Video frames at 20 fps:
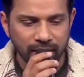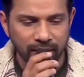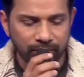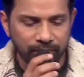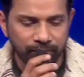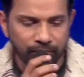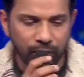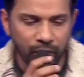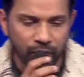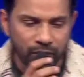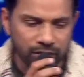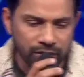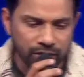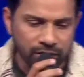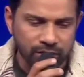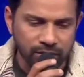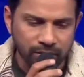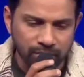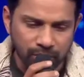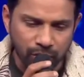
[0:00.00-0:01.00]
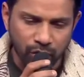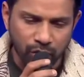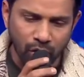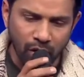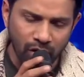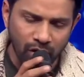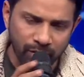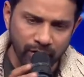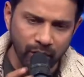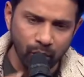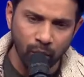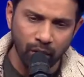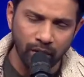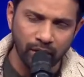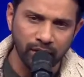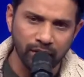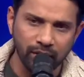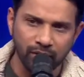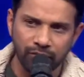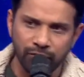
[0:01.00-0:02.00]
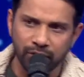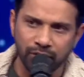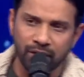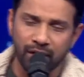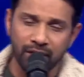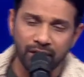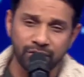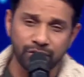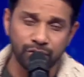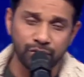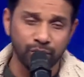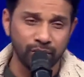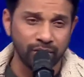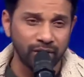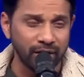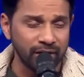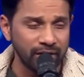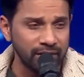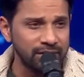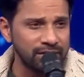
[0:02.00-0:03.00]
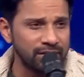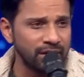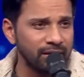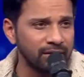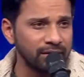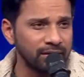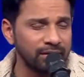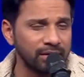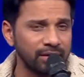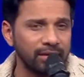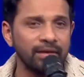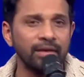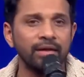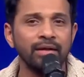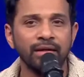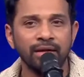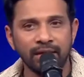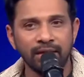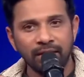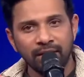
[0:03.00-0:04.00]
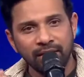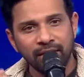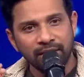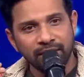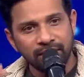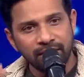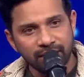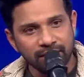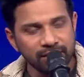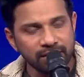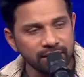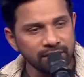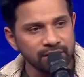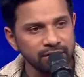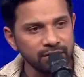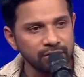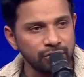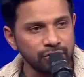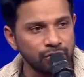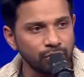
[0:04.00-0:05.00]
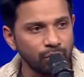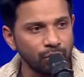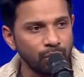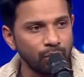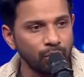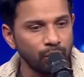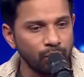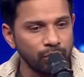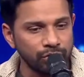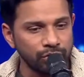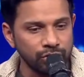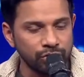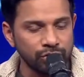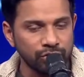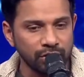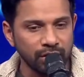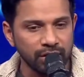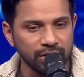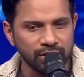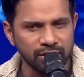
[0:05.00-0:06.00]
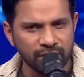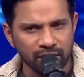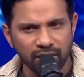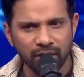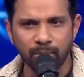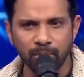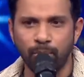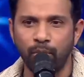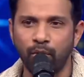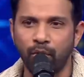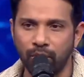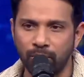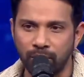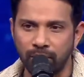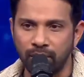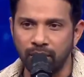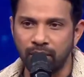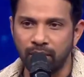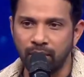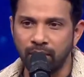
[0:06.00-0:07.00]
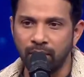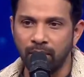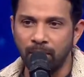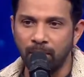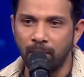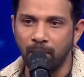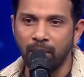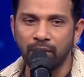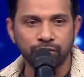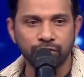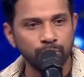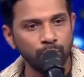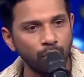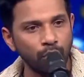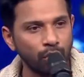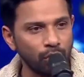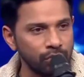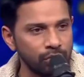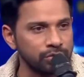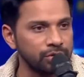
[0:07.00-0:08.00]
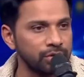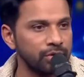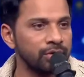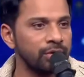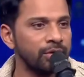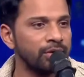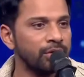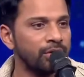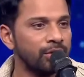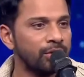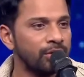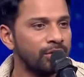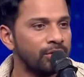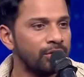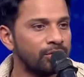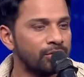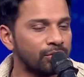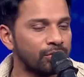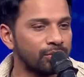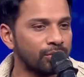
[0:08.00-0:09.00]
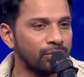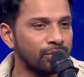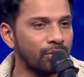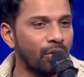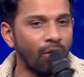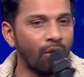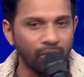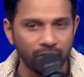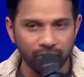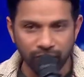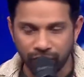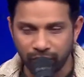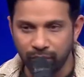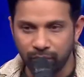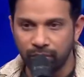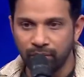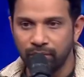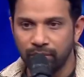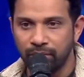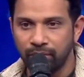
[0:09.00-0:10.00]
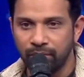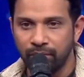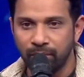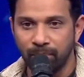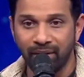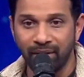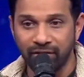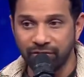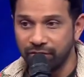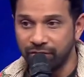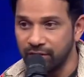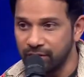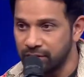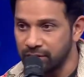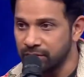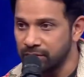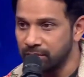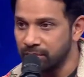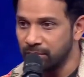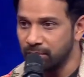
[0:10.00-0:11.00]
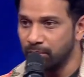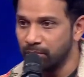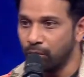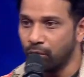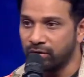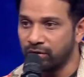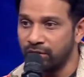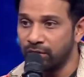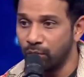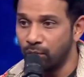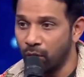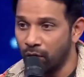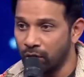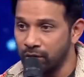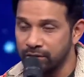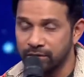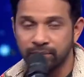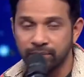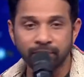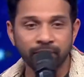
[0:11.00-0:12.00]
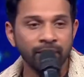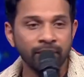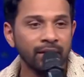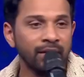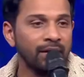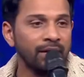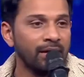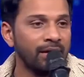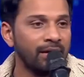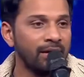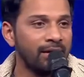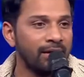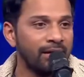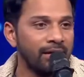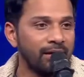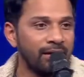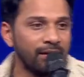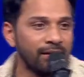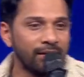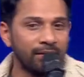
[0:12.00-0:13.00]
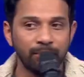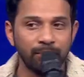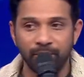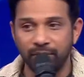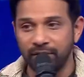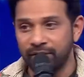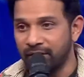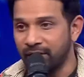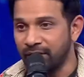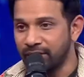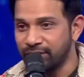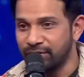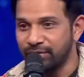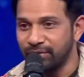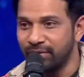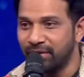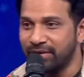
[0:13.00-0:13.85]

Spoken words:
because though I've been working here for the last 2 decades, I think this is the show which has really brought me much more closer to all of you by face, more than the voice. Big thanks